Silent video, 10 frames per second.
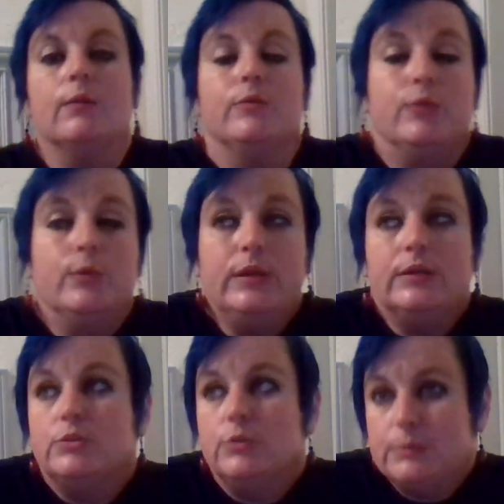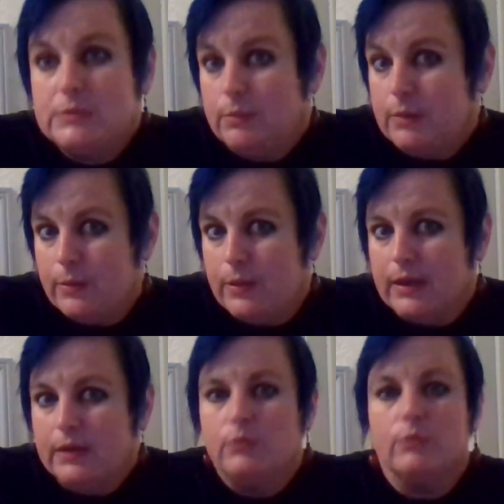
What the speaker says: Before we get too upset about that,